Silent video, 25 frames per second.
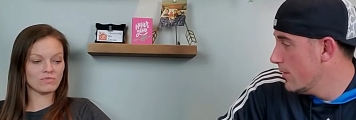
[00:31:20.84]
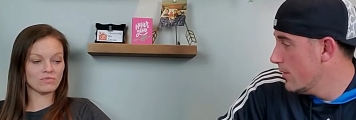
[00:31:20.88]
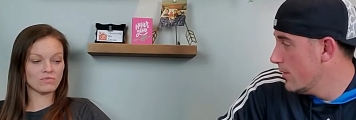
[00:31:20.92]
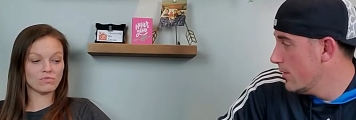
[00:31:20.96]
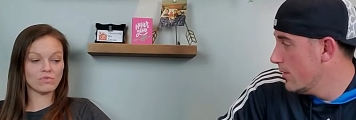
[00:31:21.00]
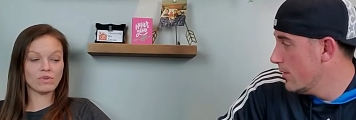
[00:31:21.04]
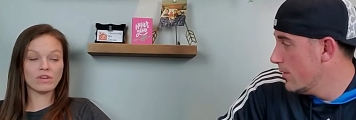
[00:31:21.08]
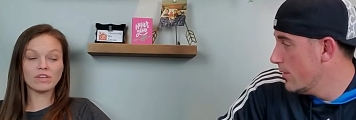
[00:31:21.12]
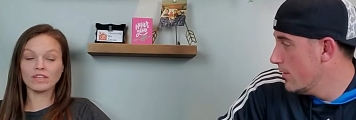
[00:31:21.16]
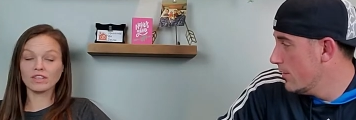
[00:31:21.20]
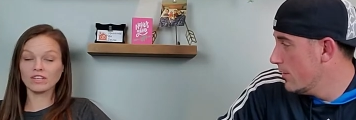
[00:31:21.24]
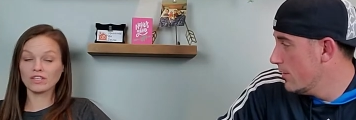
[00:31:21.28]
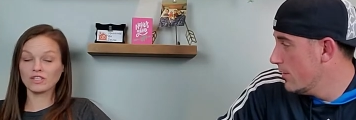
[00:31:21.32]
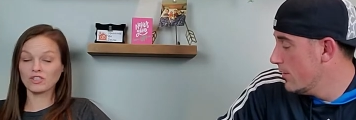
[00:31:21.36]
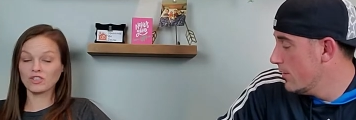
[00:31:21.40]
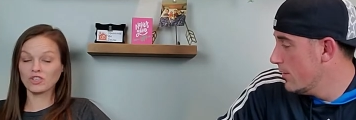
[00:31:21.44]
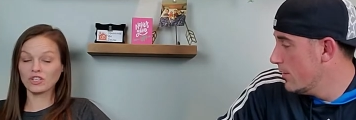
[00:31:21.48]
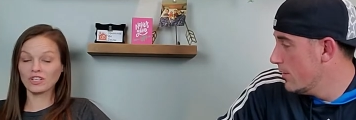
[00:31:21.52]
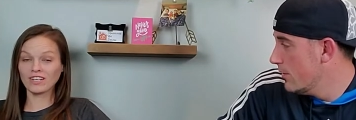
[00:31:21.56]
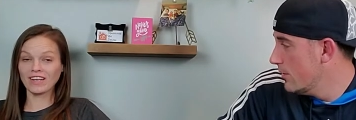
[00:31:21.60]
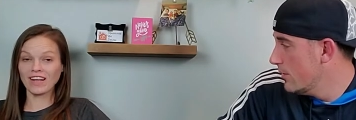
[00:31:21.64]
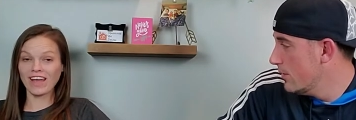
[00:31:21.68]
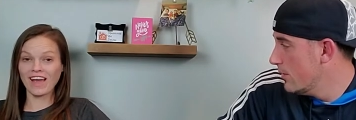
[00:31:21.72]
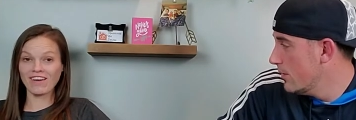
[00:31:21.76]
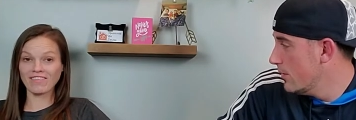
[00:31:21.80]
Speaker 1: really
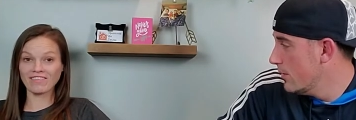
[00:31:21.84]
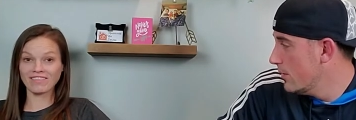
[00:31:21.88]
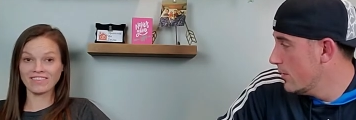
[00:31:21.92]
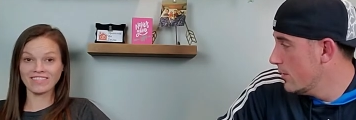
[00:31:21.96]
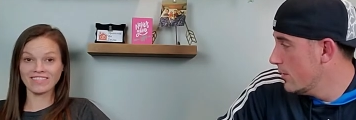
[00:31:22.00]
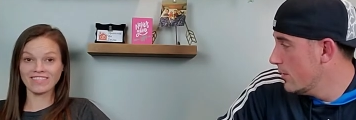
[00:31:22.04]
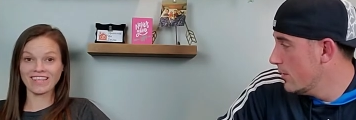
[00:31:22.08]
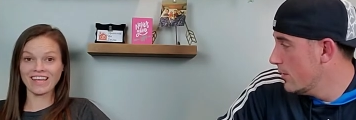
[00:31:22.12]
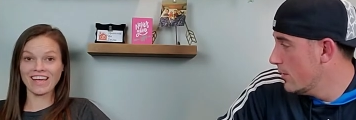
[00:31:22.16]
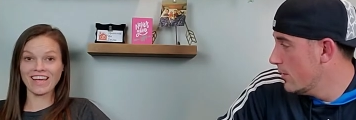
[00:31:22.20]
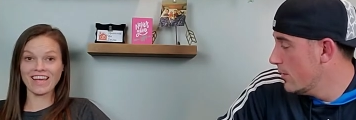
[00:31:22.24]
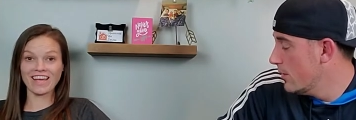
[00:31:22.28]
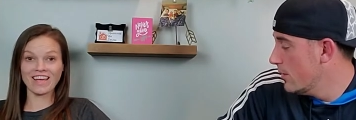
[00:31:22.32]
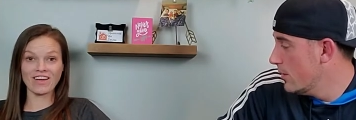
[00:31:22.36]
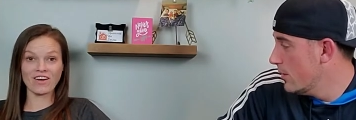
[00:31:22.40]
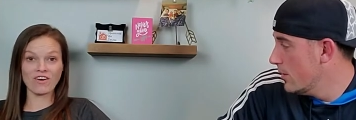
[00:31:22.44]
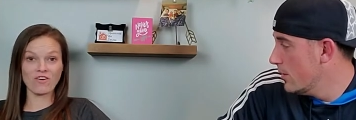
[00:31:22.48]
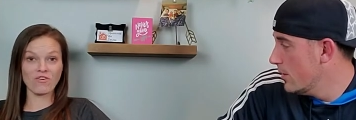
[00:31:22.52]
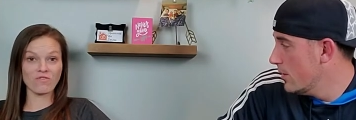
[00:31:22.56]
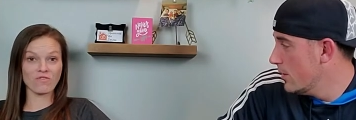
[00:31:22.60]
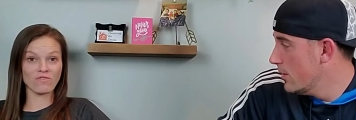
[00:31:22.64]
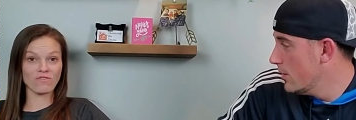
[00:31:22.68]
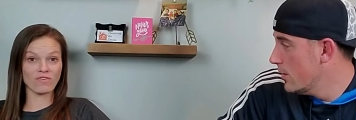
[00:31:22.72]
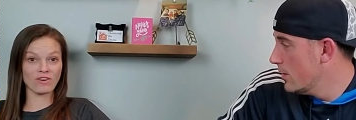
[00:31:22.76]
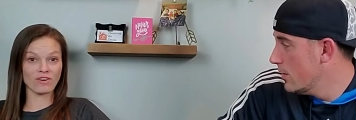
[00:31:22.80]
shouldn't have a say
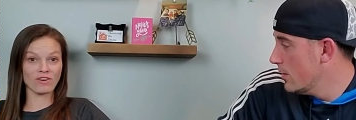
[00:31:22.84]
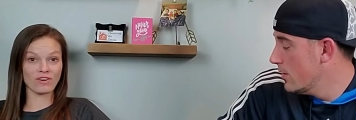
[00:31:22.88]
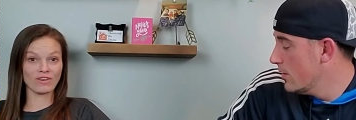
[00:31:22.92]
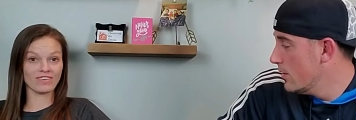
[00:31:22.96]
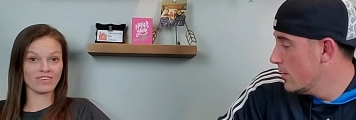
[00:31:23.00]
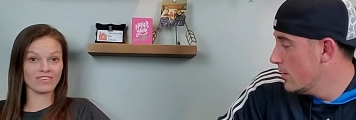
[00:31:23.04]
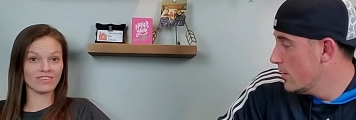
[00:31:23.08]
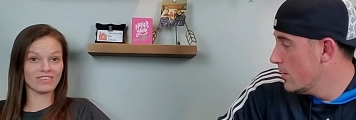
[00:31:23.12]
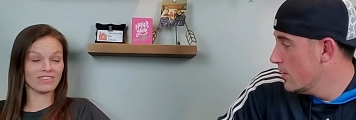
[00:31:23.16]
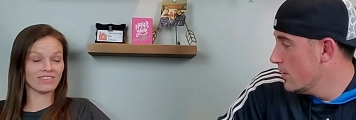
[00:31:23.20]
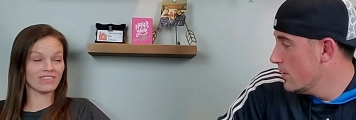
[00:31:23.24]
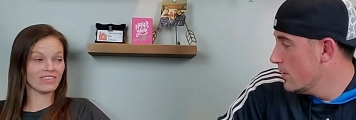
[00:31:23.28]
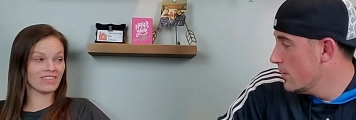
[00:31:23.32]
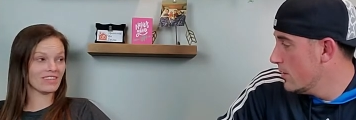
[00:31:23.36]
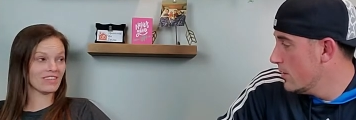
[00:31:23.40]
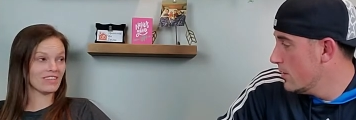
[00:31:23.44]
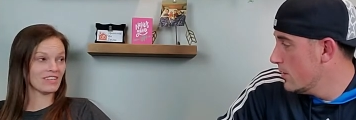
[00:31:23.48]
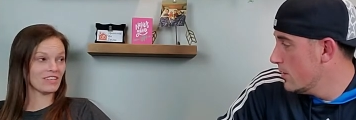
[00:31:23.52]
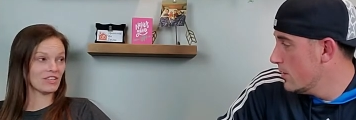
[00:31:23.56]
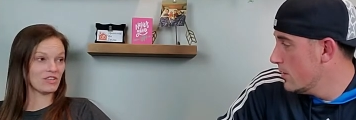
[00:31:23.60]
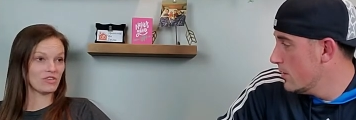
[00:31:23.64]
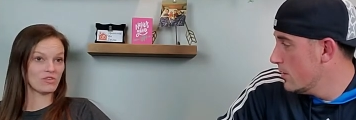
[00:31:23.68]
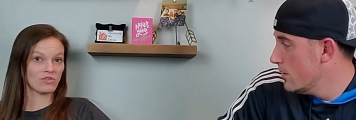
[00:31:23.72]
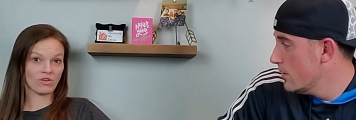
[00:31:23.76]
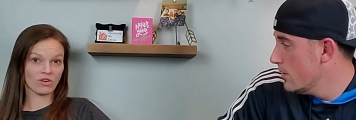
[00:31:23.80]
over
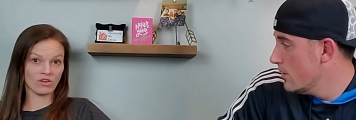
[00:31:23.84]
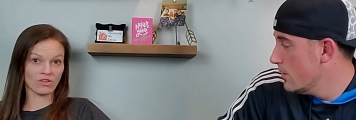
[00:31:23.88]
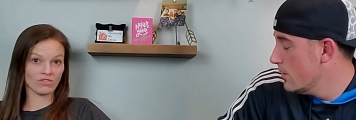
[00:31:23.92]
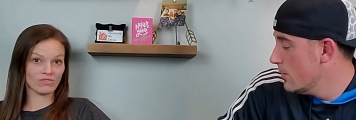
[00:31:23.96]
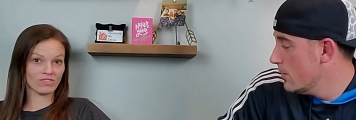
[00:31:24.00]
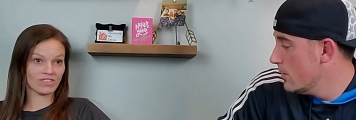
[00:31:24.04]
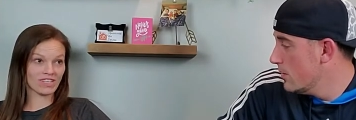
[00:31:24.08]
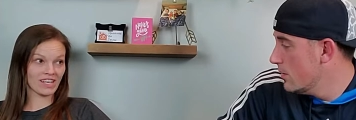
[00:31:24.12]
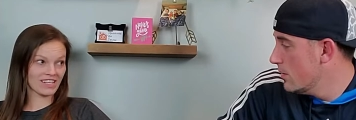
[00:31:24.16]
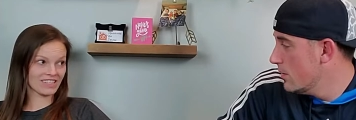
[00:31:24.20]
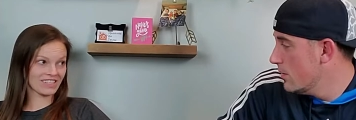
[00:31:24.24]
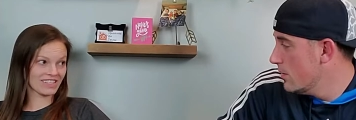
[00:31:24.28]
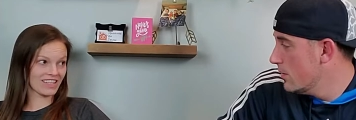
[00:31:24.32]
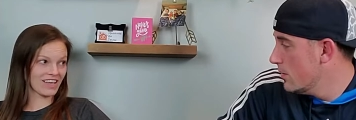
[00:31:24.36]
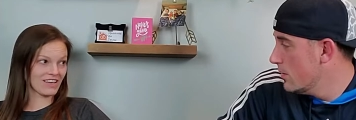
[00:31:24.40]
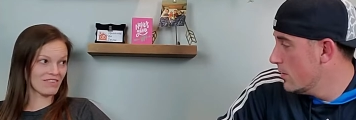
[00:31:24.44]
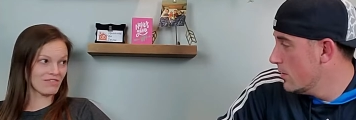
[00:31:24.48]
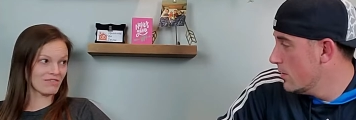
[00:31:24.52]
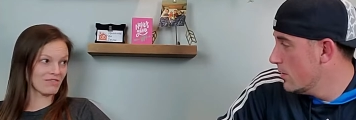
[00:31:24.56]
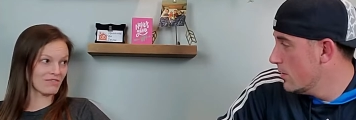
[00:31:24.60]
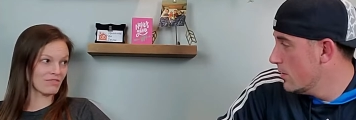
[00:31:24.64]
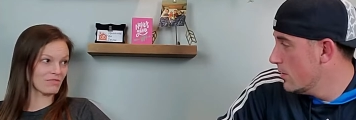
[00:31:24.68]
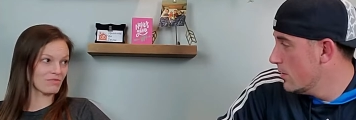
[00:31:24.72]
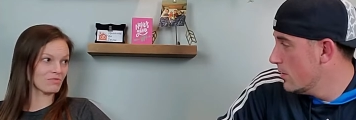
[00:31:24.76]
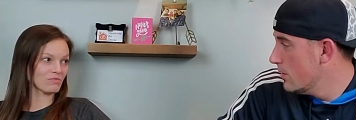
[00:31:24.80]
your own sex
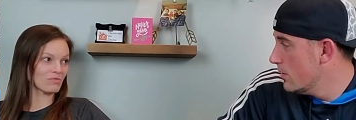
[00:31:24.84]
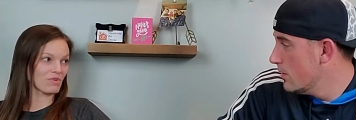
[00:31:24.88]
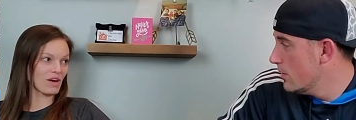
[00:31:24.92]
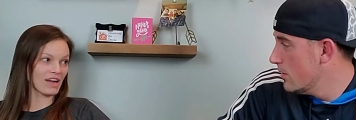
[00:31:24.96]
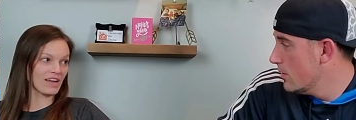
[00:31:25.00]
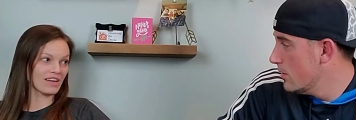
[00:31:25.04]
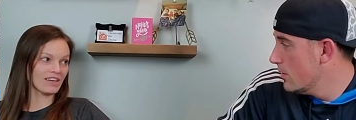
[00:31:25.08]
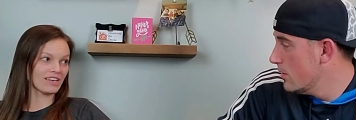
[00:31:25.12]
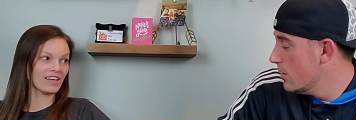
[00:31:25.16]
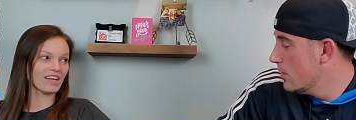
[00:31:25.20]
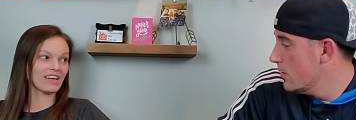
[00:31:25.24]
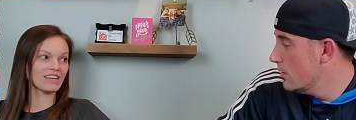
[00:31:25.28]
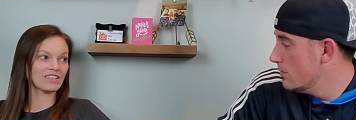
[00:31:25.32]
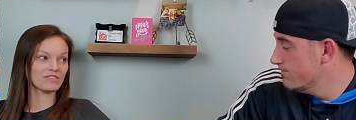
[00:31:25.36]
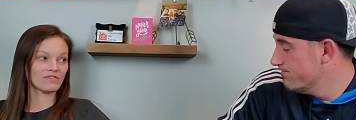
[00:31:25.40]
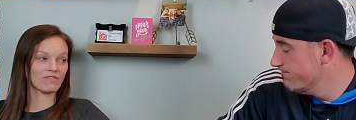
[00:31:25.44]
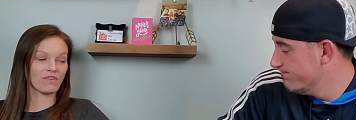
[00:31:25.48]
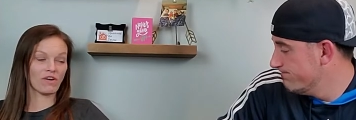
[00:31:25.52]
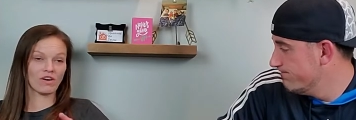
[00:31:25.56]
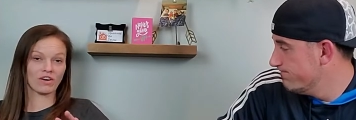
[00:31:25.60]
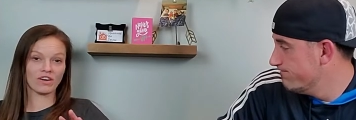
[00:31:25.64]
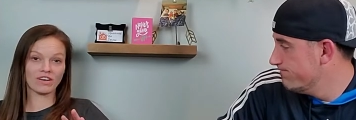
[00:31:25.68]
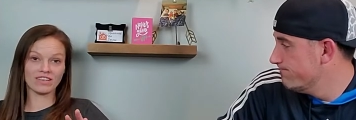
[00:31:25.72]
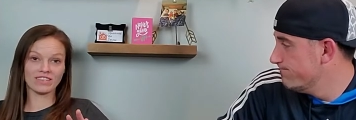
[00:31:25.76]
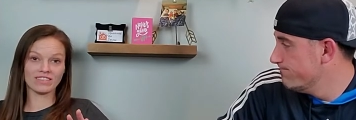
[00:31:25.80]
life right? As
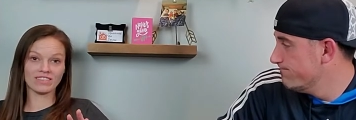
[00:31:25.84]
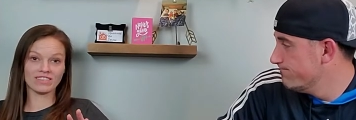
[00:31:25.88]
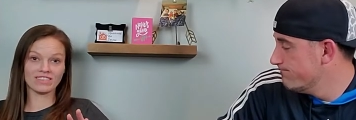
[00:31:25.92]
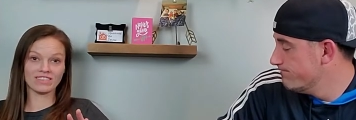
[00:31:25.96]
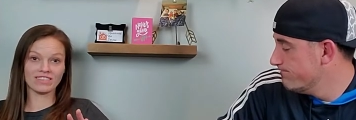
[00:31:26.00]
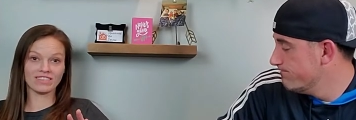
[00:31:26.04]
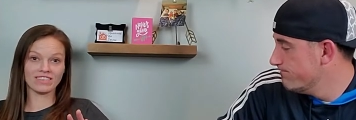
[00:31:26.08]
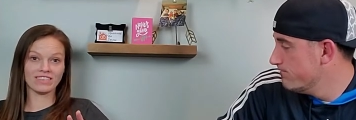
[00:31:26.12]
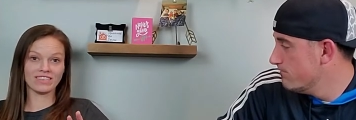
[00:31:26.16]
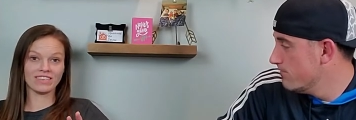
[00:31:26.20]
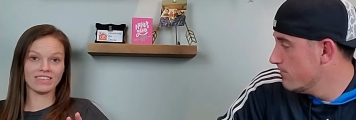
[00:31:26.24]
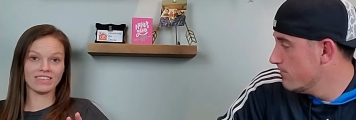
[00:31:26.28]
far as